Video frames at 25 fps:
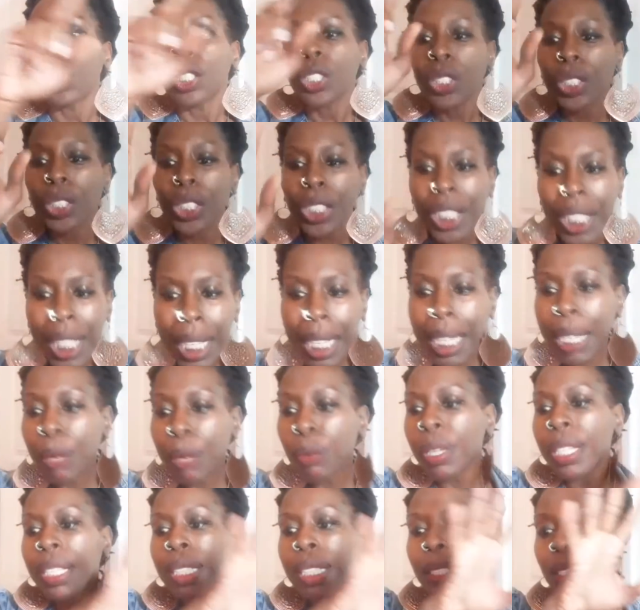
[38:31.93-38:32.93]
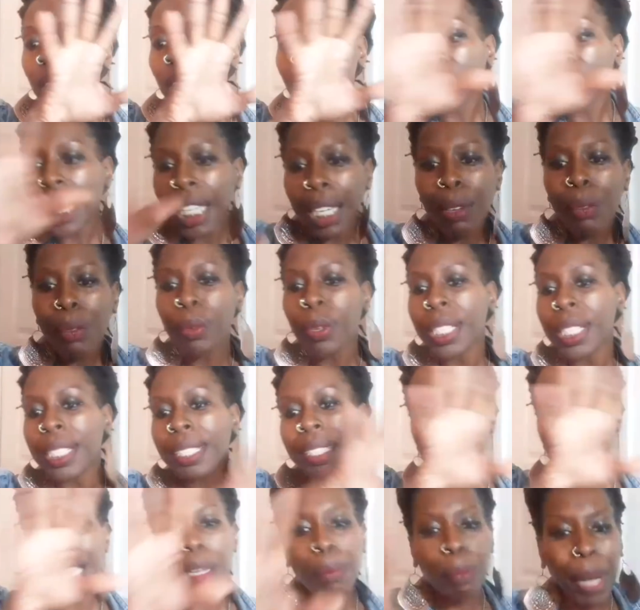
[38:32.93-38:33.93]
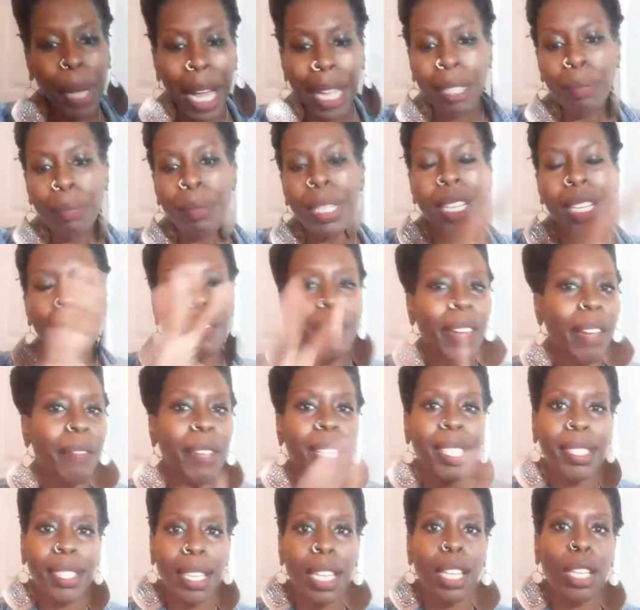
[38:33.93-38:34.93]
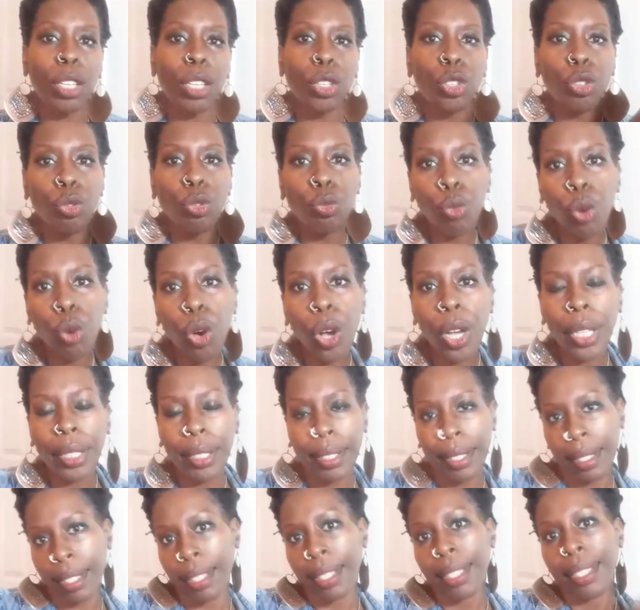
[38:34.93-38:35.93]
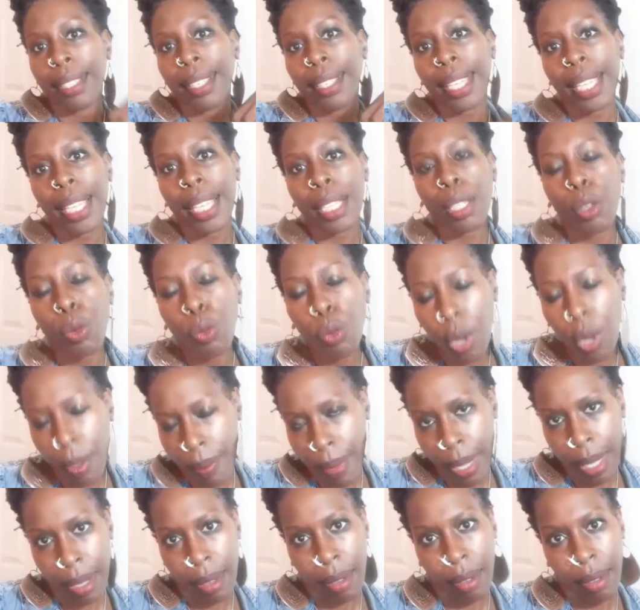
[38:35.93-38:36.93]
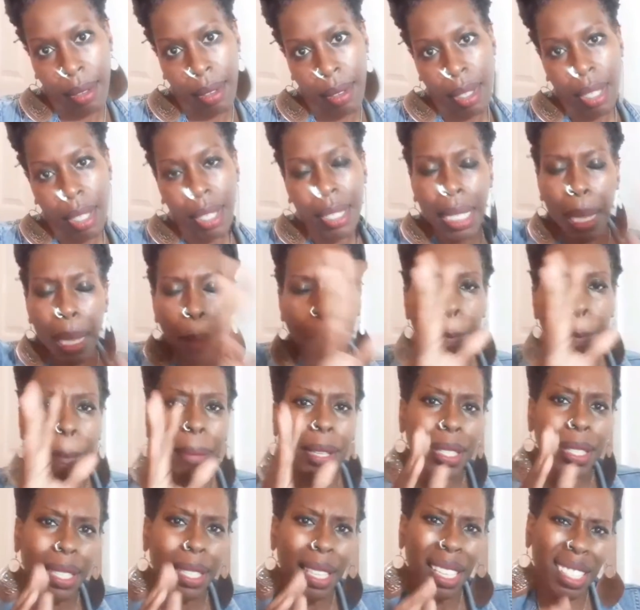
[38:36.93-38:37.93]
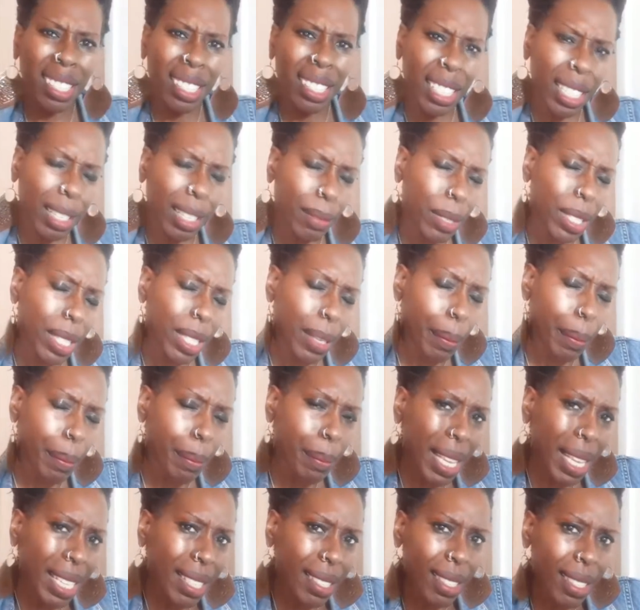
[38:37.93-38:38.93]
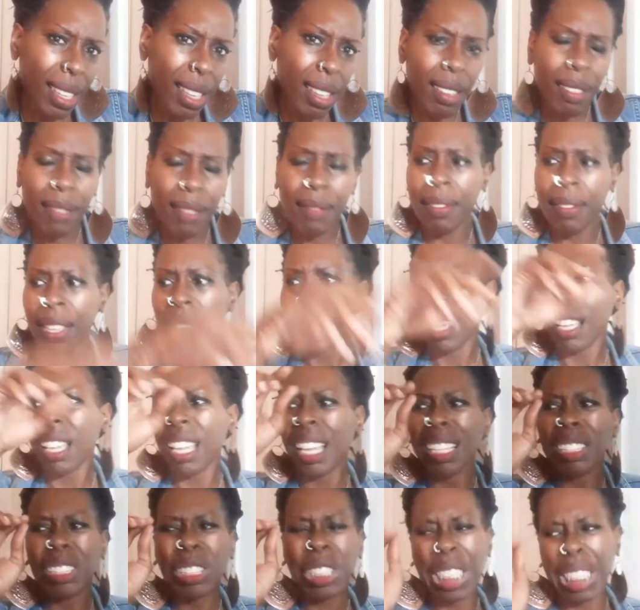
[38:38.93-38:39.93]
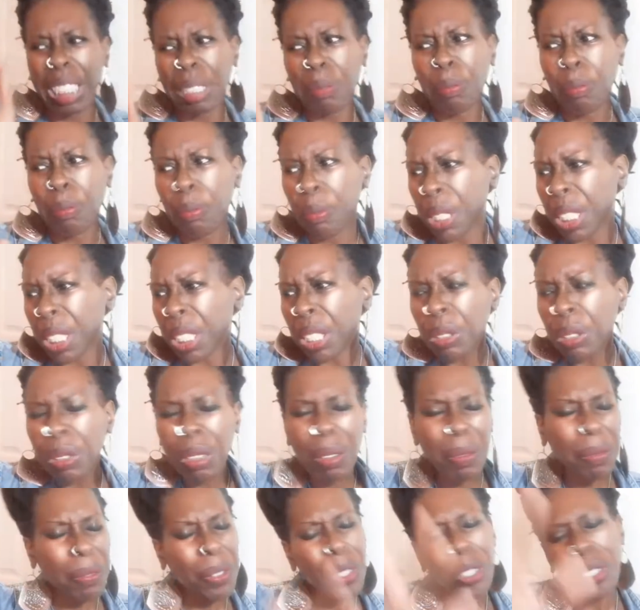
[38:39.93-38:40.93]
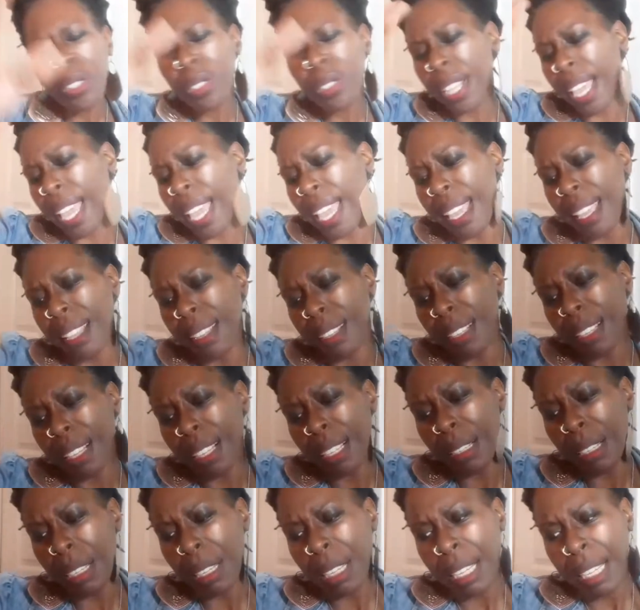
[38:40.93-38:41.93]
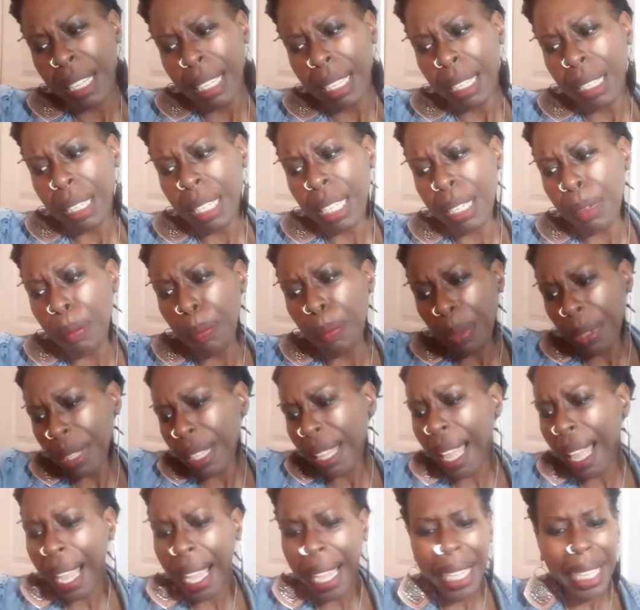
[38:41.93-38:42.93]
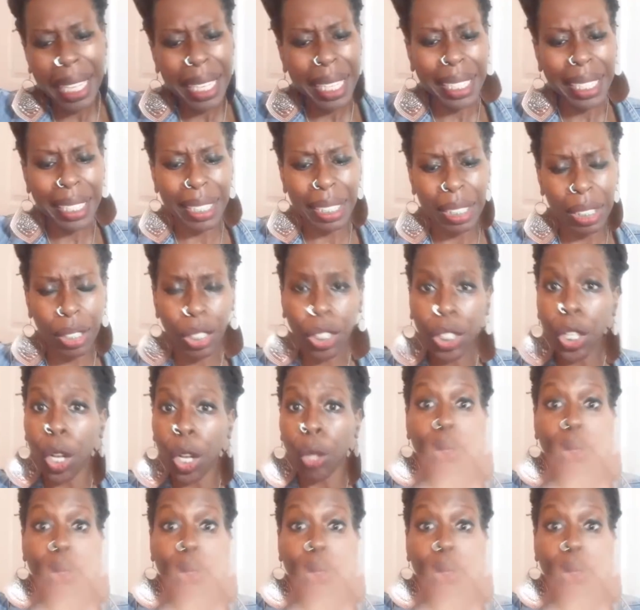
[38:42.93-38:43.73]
she was the embodiment of everything you want in a woman. Seems submissive and just beautiful and compliant and,